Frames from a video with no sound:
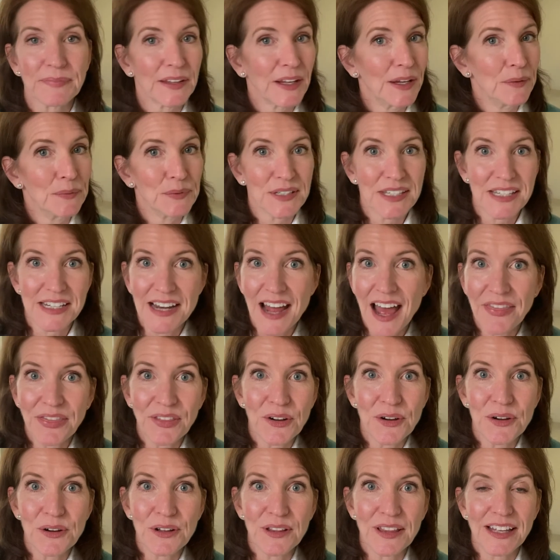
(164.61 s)
It was not the
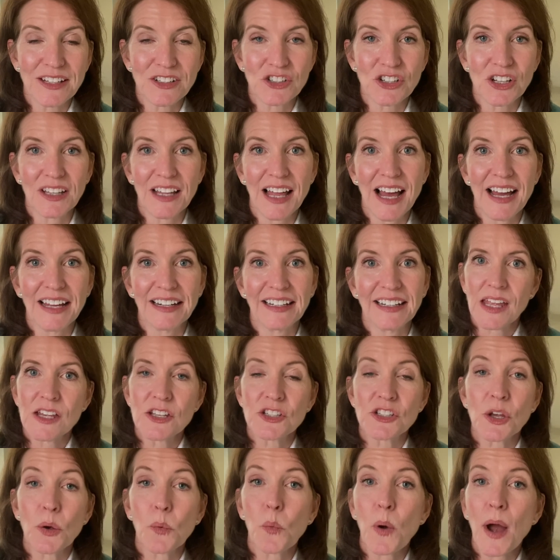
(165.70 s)
whole enchilada.
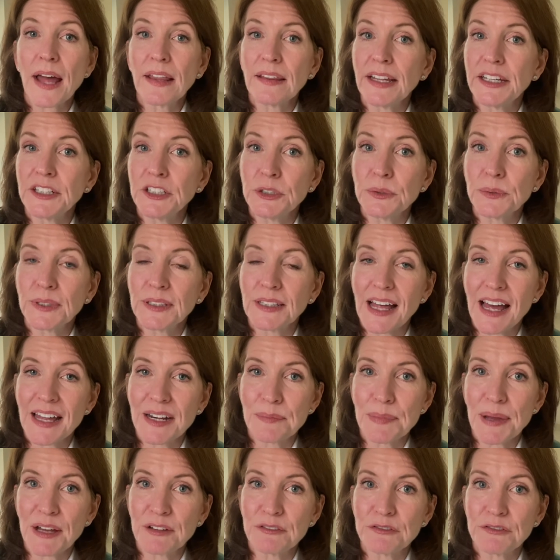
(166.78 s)
So while I knew a lot
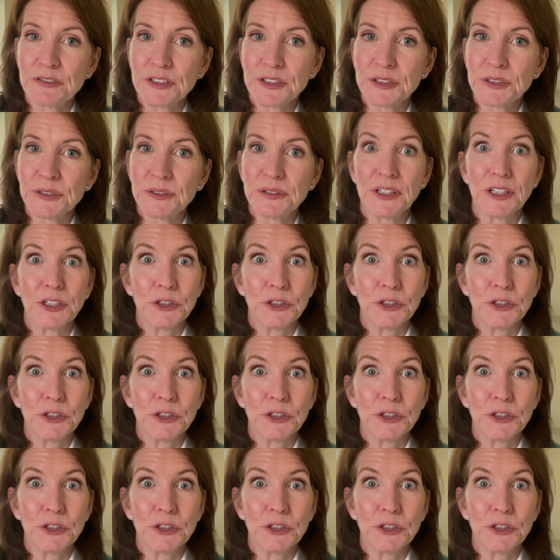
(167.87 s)
about food,